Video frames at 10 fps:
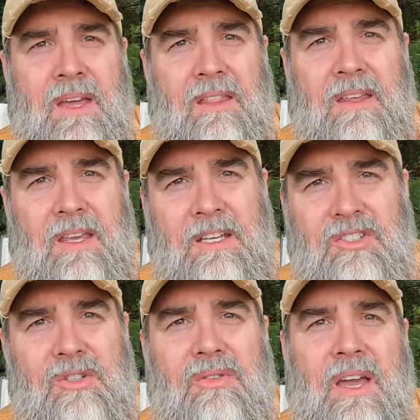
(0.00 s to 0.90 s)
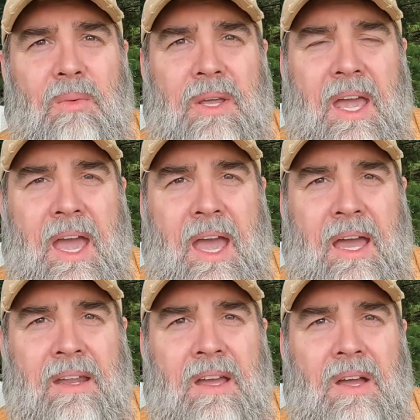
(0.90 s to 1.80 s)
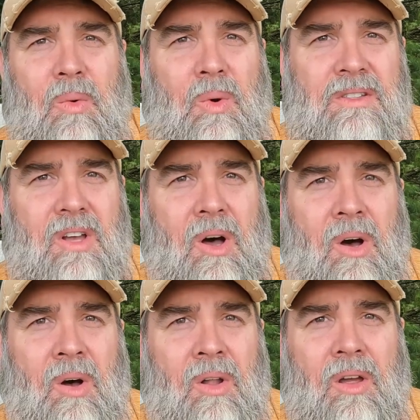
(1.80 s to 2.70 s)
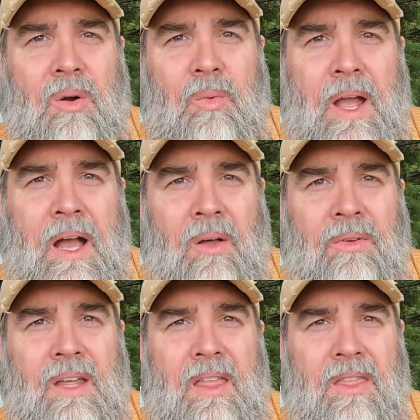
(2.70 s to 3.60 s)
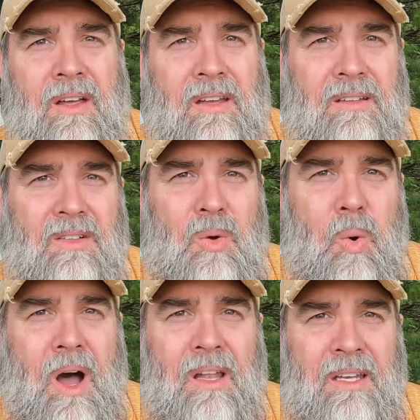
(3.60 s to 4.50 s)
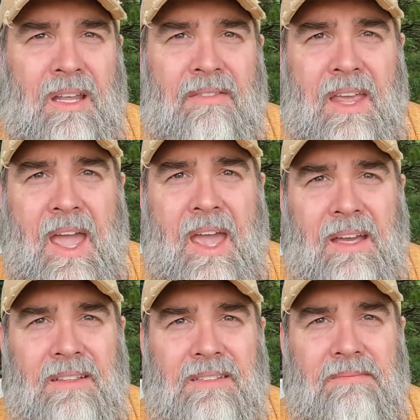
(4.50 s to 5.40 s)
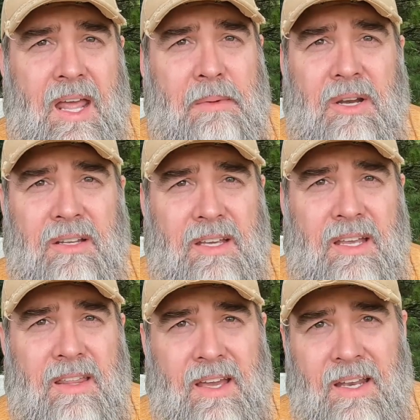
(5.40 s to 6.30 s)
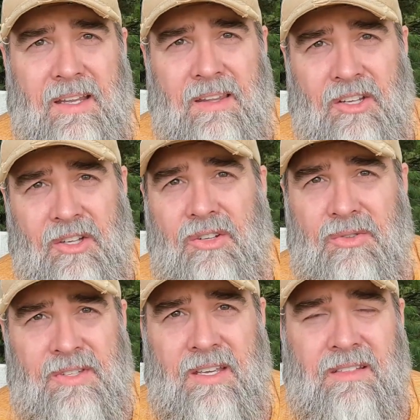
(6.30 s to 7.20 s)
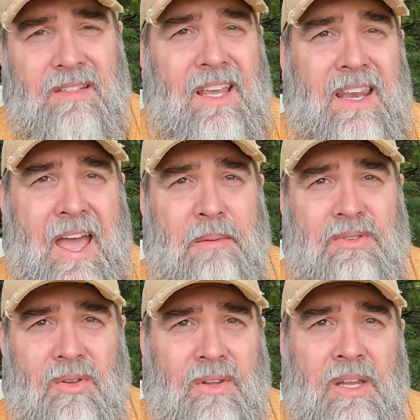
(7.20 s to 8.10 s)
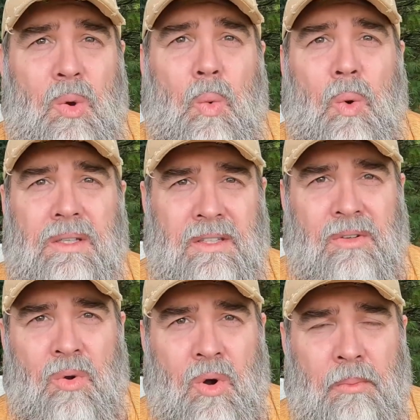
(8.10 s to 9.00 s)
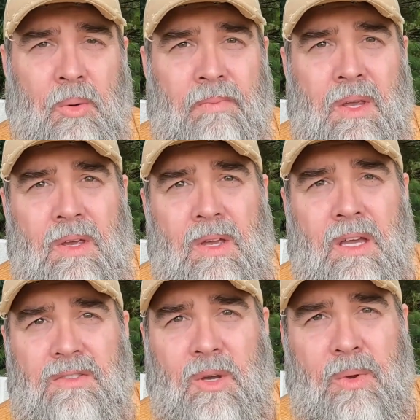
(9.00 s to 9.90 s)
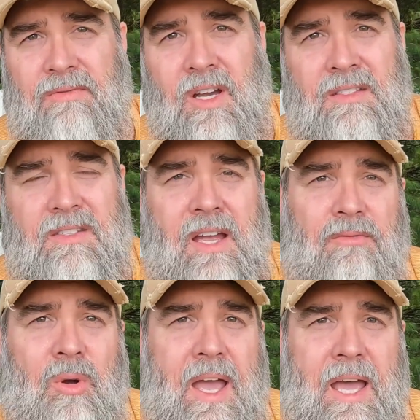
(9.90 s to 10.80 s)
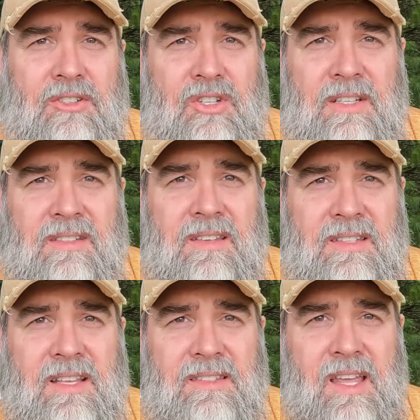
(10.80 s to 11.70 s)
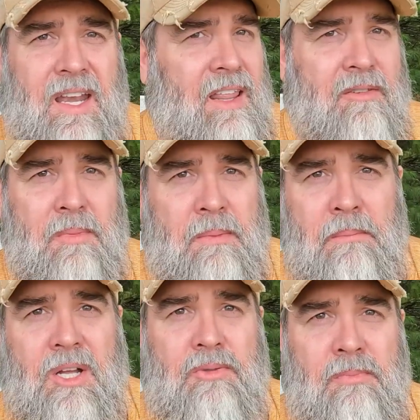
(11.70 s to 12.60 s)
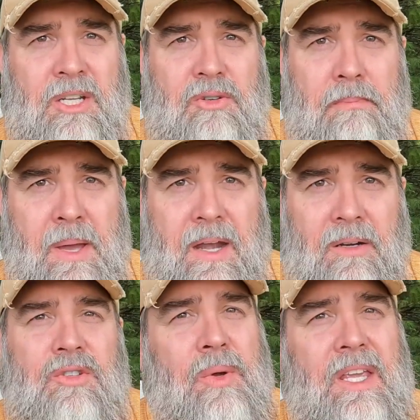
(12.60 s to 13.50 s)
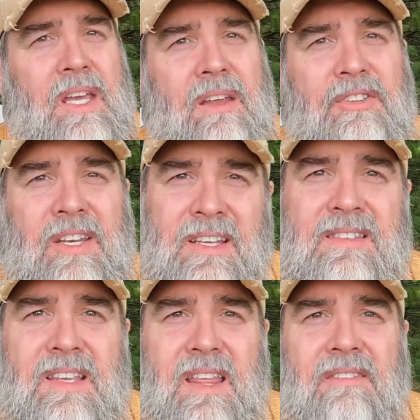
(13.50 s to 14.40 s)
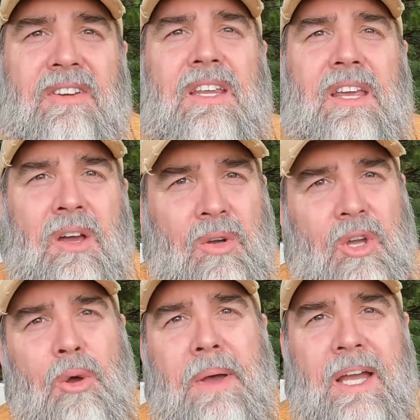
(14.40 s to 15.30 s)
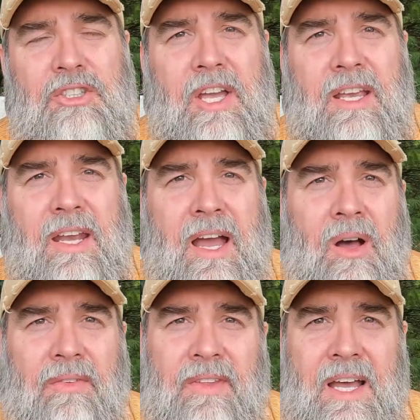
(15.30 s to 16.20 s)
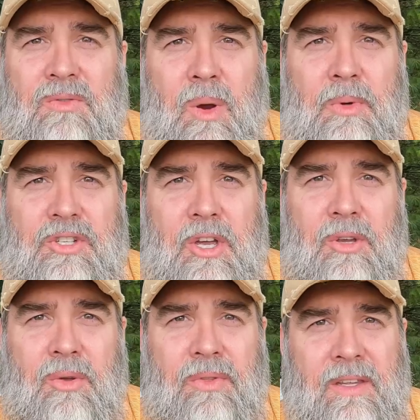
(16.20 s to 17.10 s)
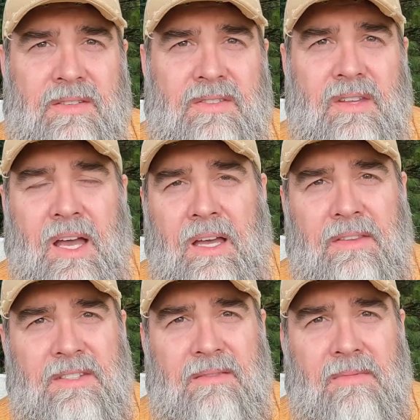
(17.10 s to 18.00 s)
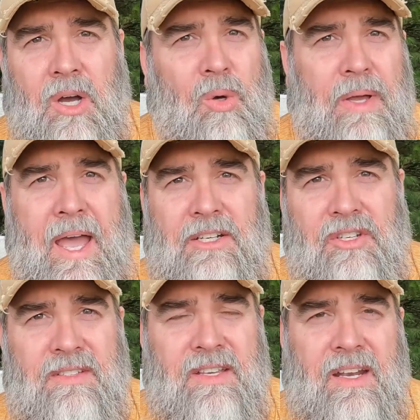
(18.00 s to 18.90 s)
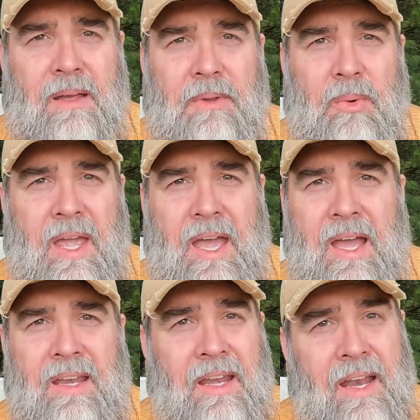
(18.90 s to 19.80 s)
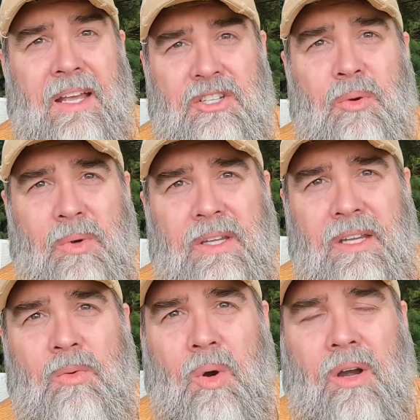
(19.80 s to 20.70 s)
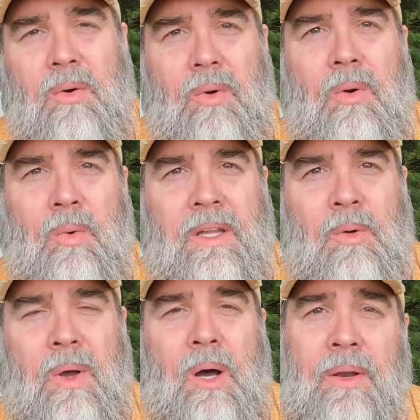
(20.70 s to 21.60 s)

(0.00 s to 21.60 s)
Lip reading: The issue that we had was all around the quality of the eggs. And I'm here to tell you that the good news is it absolutely wasn't normal. And so we've done several hatchings since then, and they've been much, much better. So again, if you didn't see that video, go back, check it out. That's where we show you this, the whole hatching setup that we had, and it actually really did work really well.